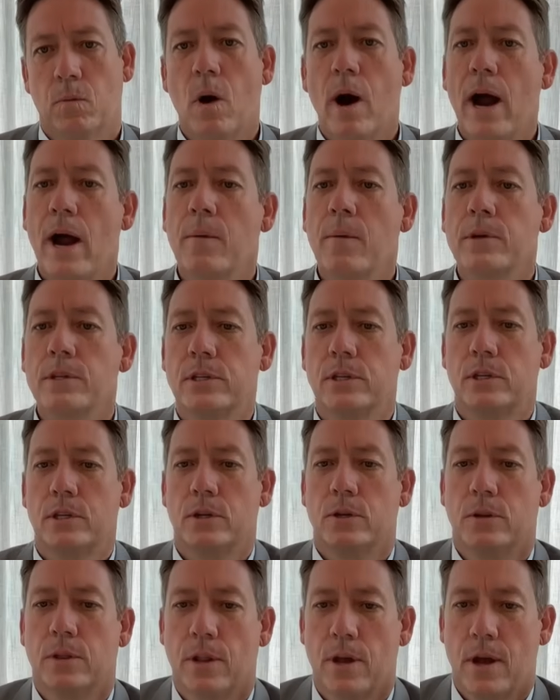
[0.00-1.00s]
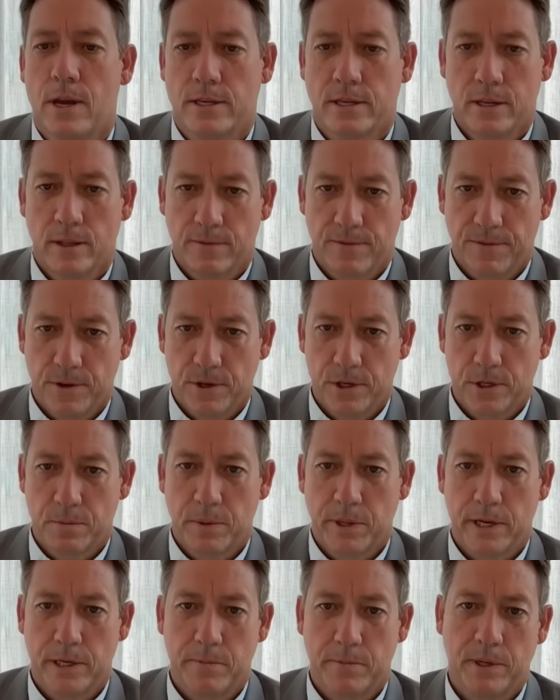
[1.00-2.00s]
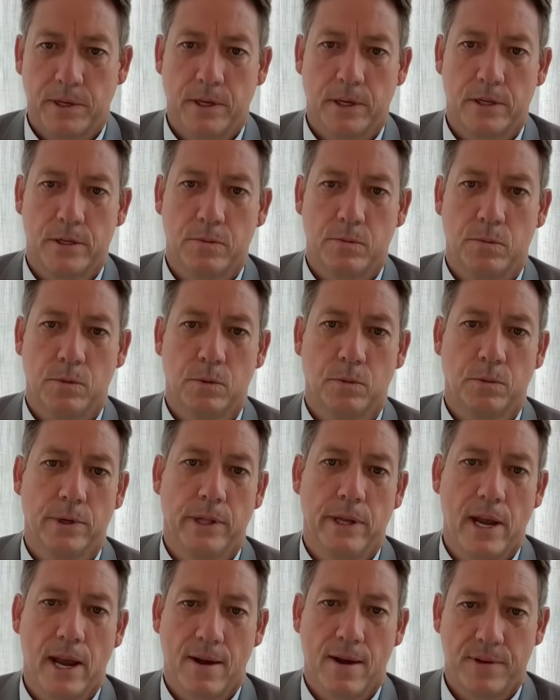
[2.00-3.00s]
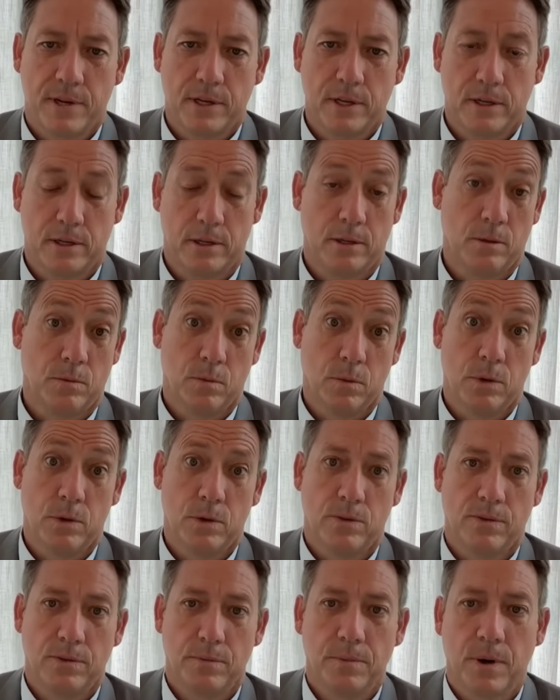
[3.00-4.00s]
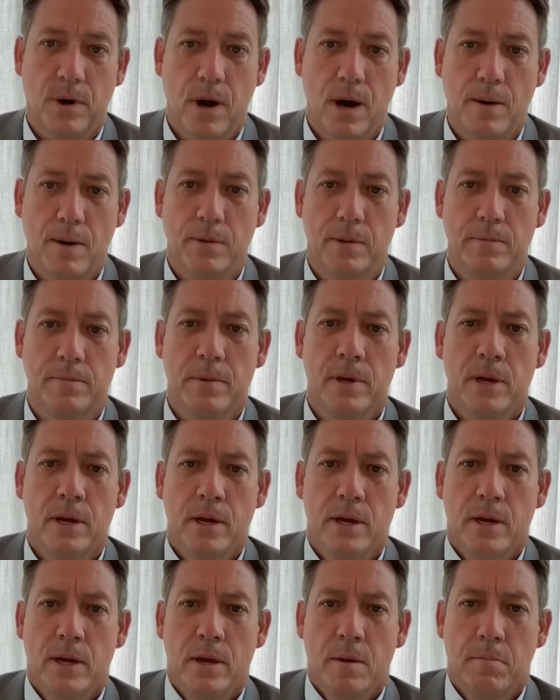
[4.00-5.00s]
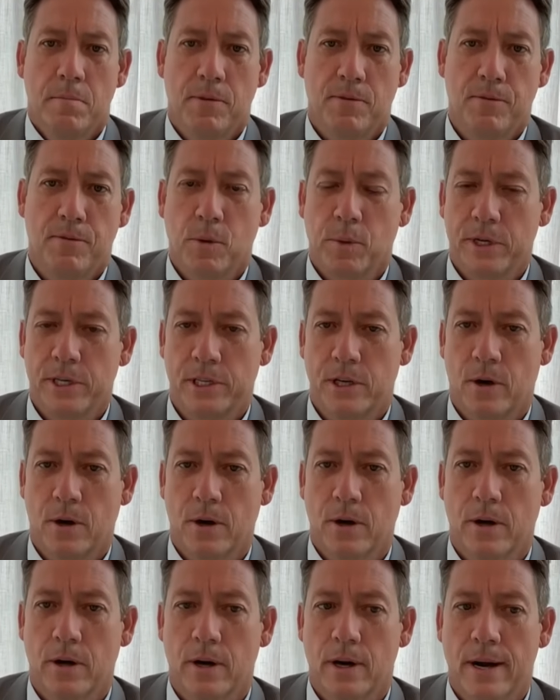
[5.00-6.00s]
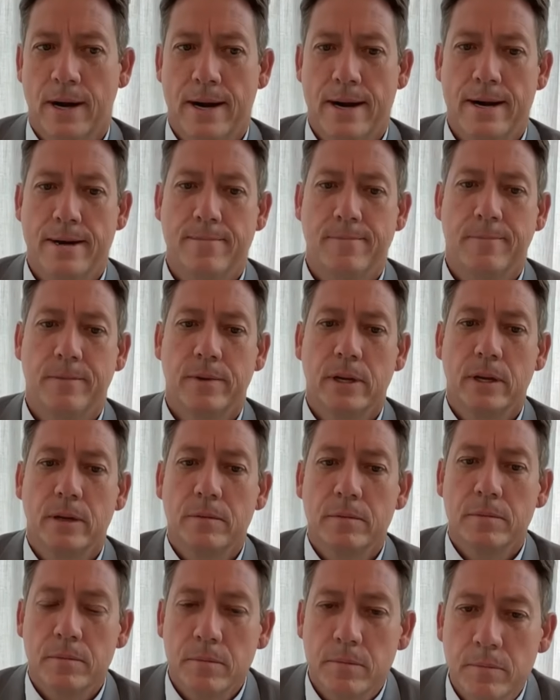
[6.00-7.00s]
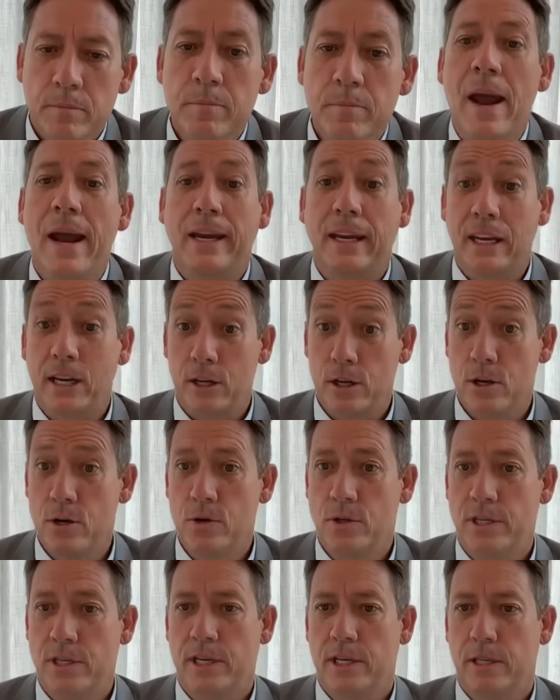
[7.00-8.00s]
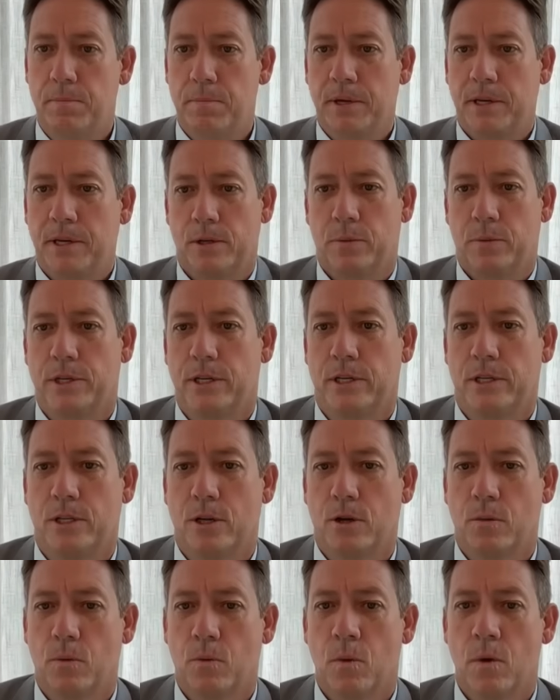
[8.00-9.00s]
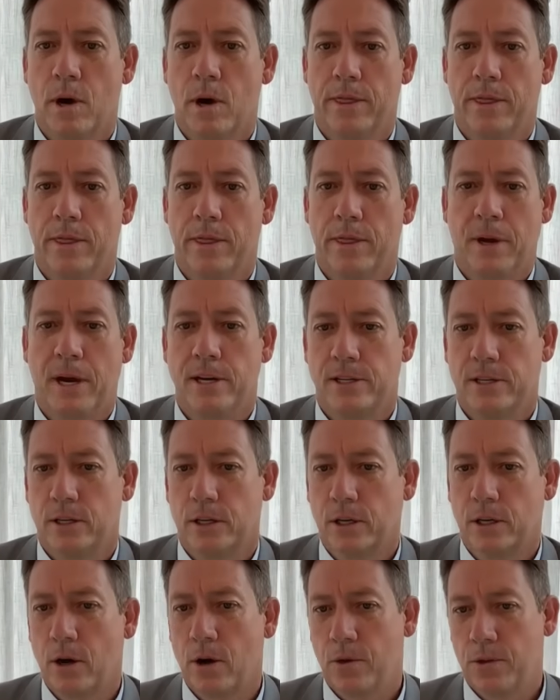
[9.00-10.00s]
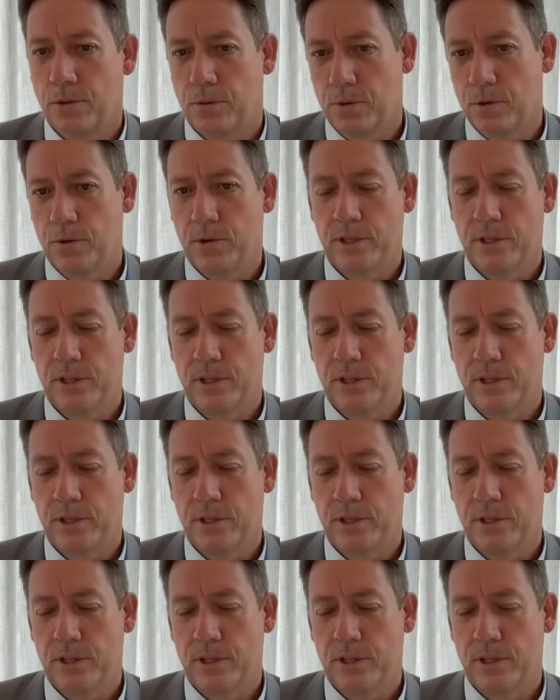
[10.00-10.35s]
why was the tooth lost in the first place, because we'll really have to get to the root of the problem before we start making new teeth, because we just don't want the patient to go through